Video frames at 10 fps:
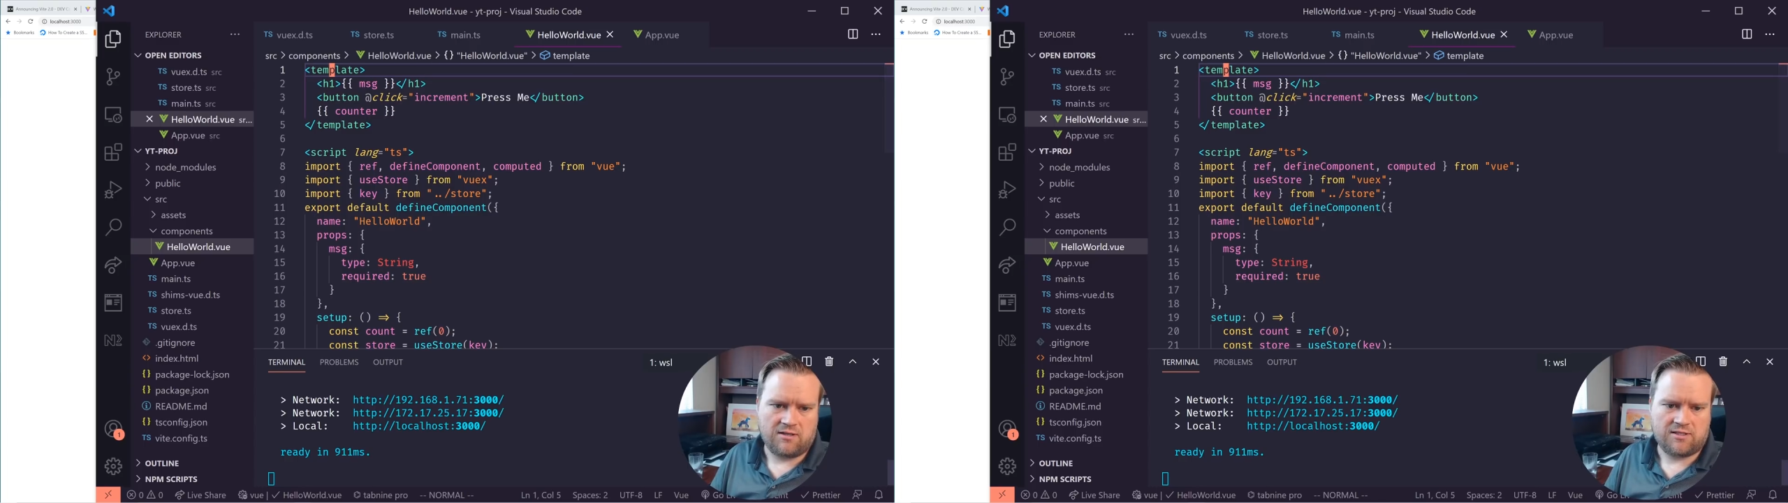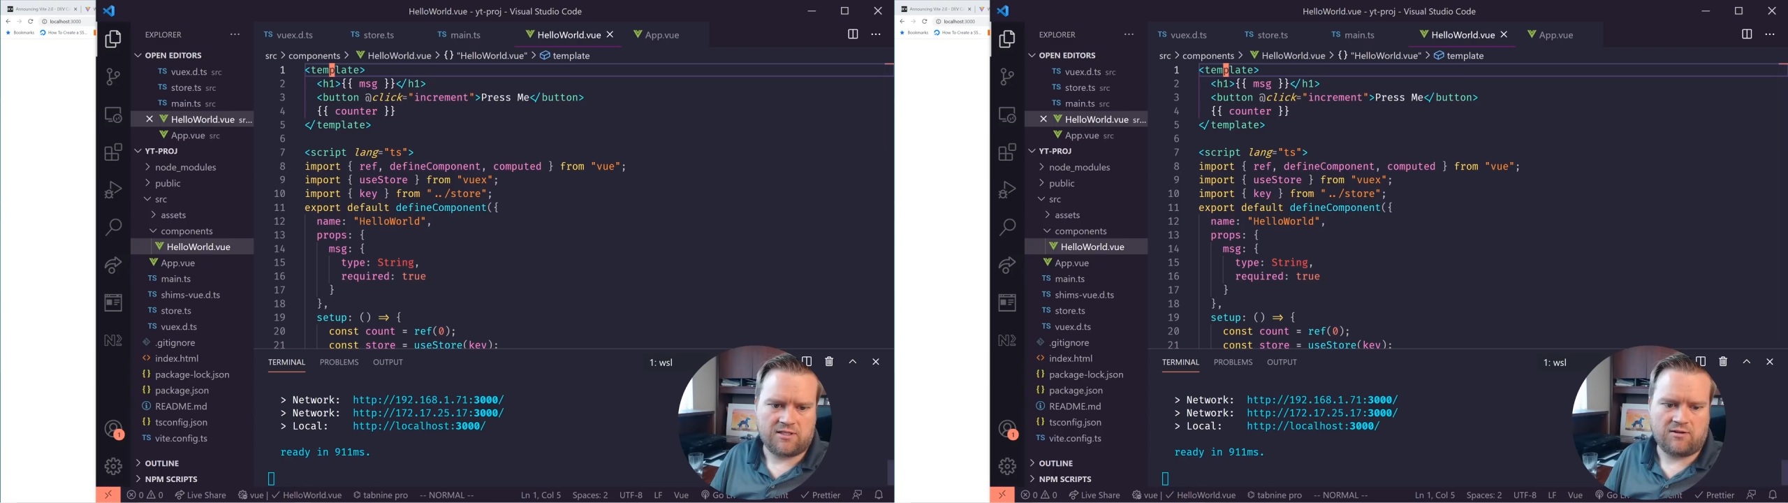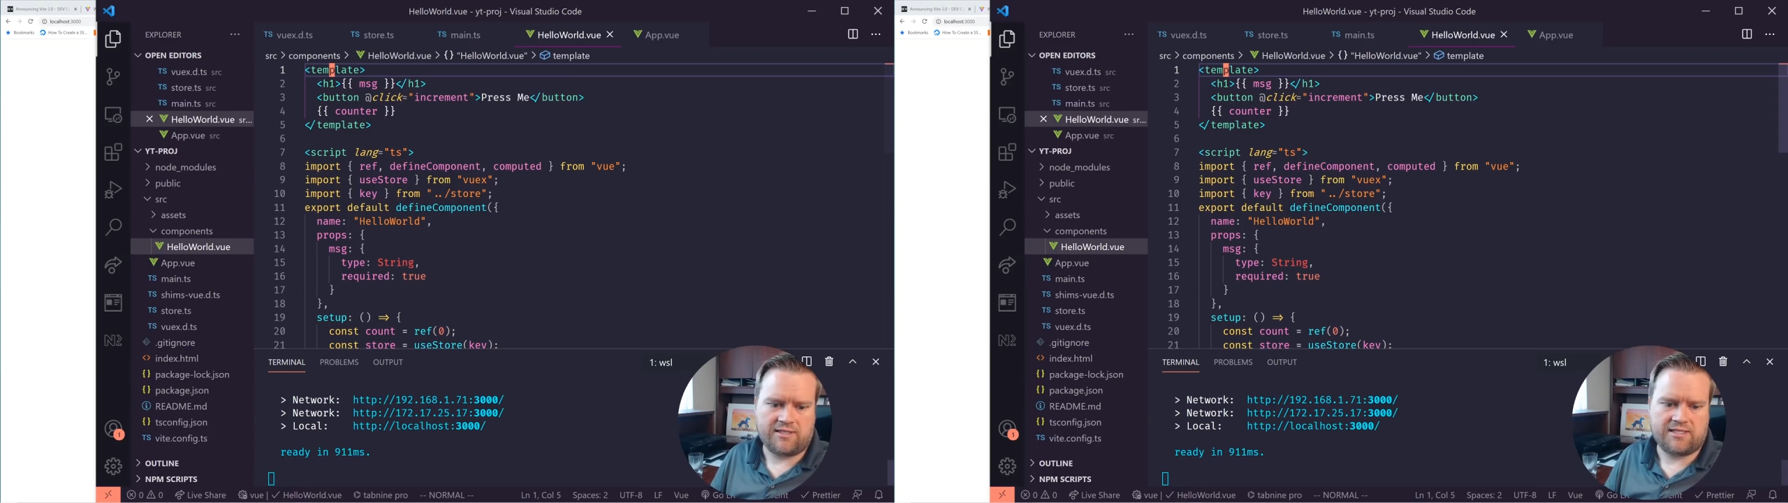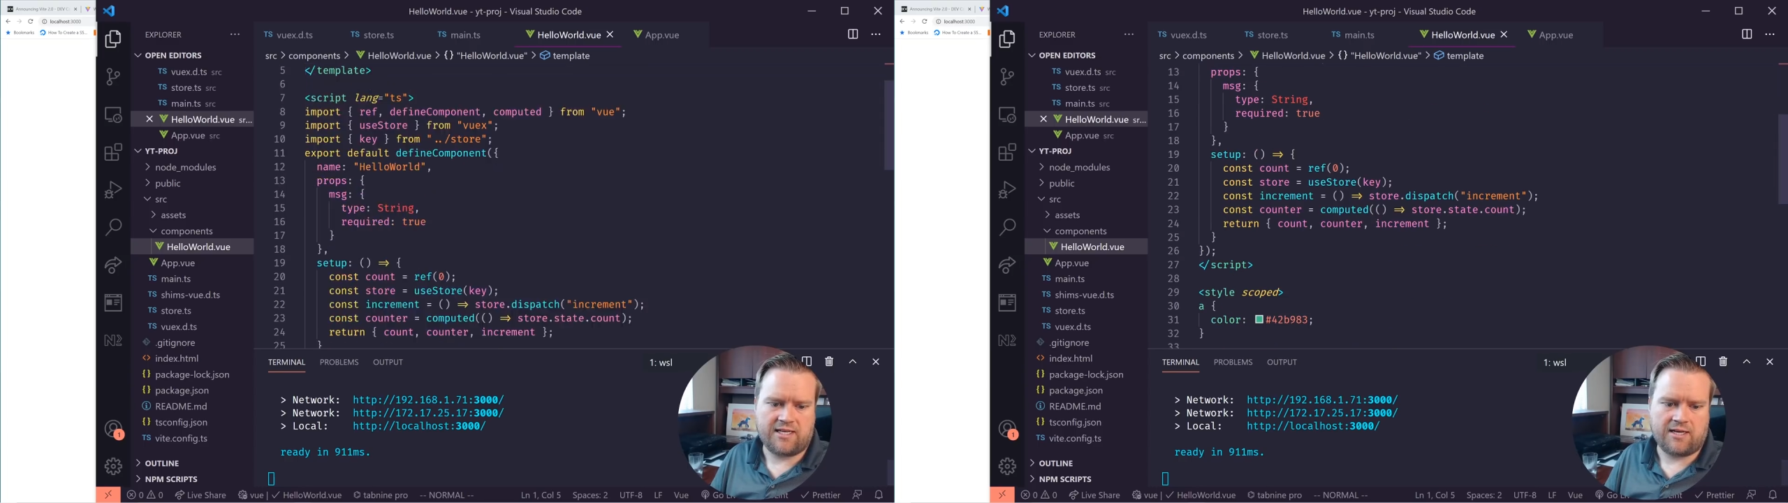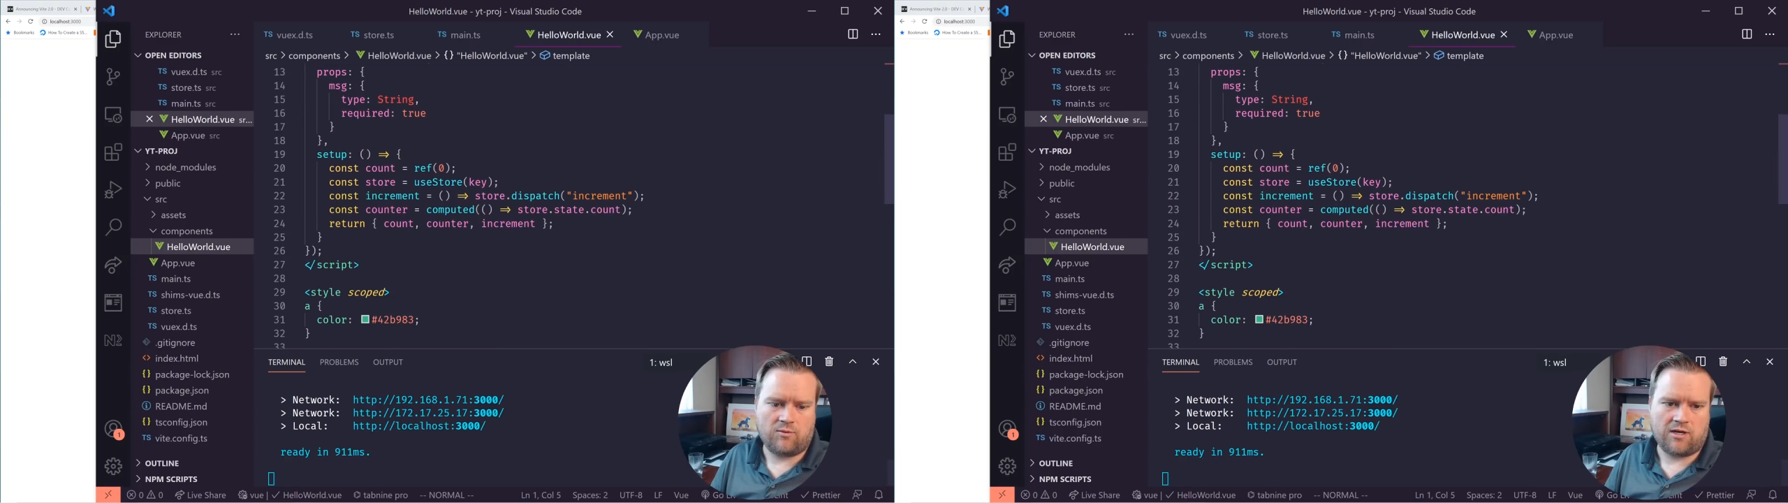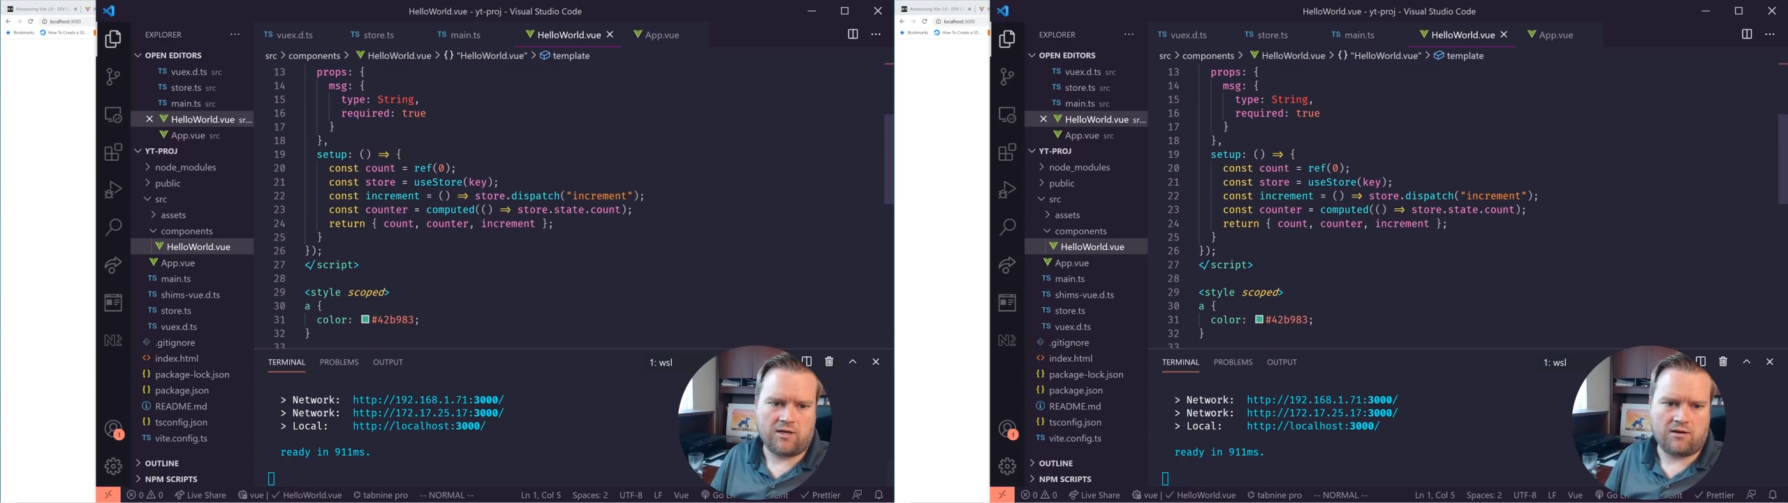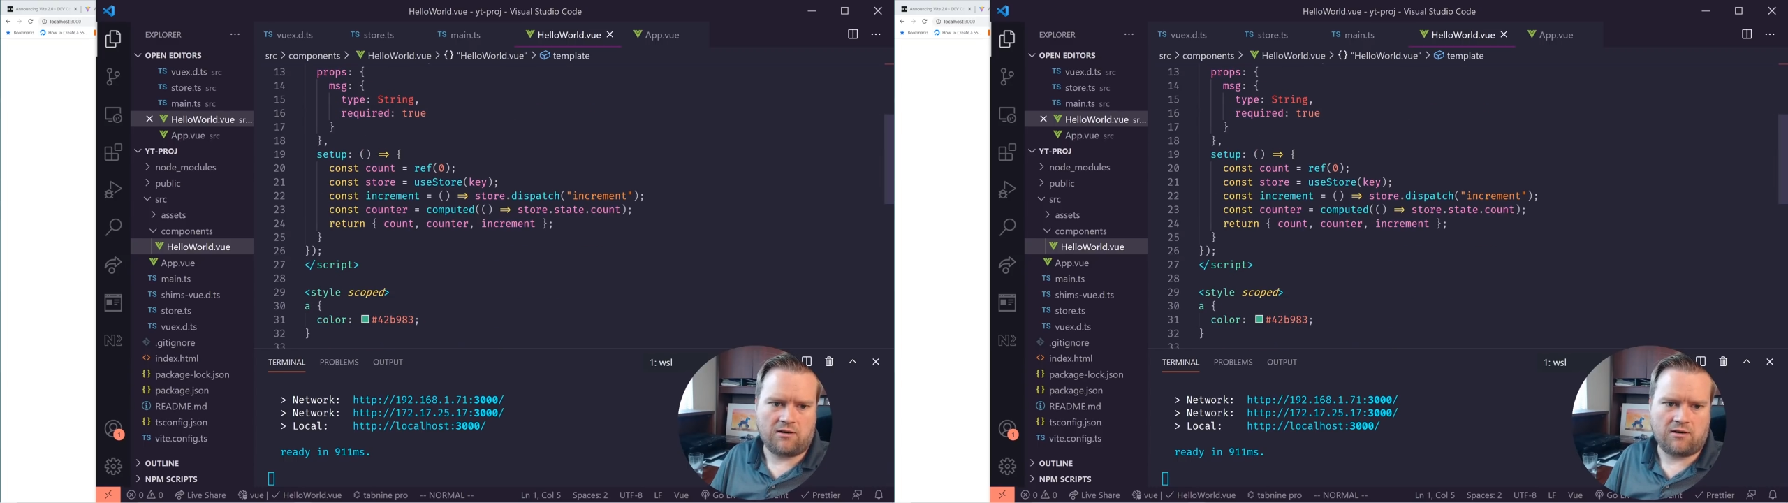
so let's say we